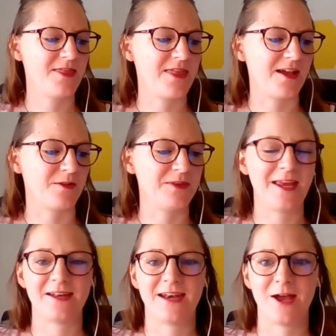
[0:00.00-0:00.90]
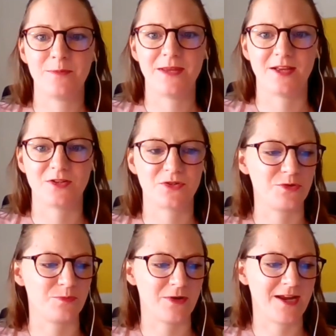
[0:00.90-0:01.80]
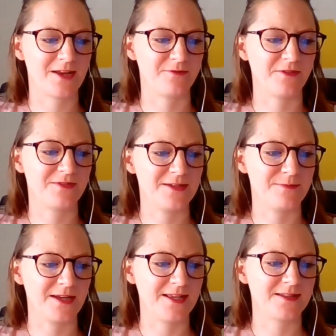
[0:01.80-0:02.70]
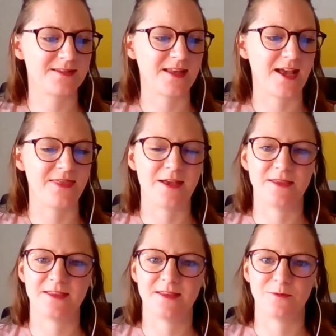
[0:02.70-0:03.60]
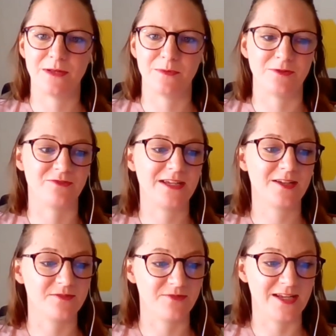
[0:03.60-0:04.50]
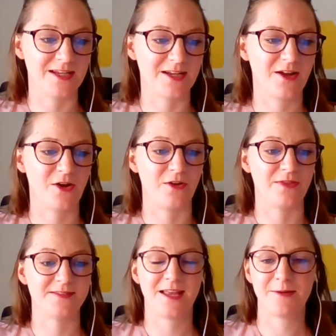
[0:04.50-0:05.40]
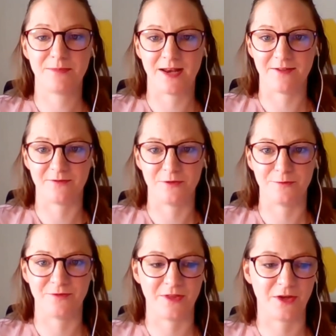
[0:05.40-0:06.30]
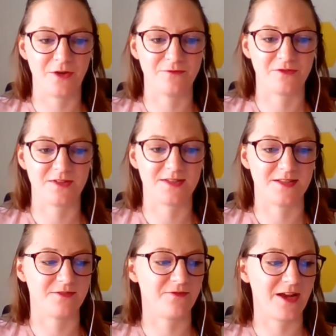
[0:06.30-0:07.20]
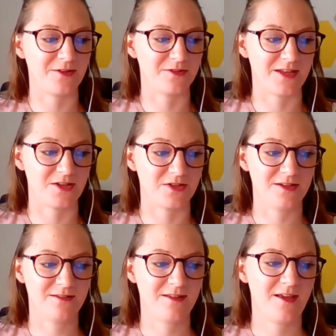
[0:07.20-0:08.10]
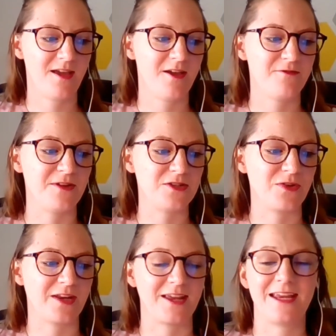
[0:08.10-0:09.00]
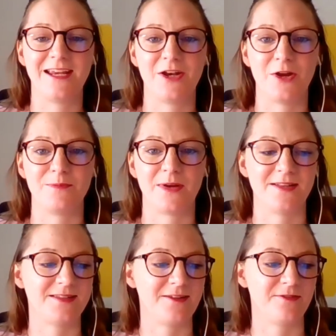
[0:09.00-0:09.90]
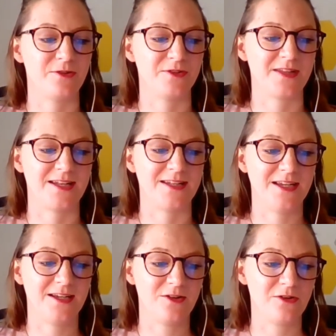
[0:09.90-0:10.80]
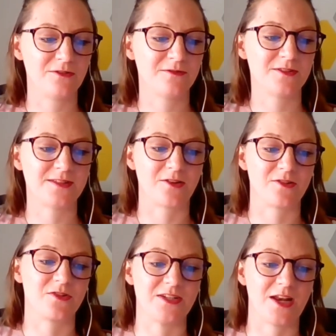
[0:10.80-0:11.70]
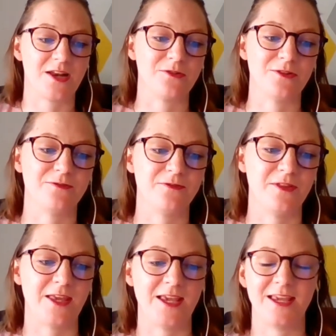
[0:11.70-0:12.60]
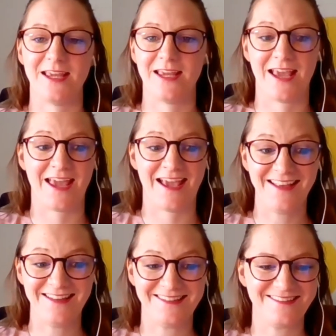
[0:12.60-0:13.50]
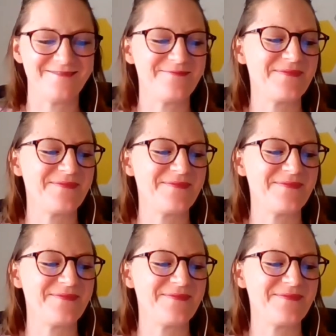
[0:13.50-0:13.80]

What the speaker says: There'll now be a short break of 15 minutes, and then we will reconvene on the same platform for the conference's final session, featuring a keynote by Stefano Sannino, Secretary General for the EEAS,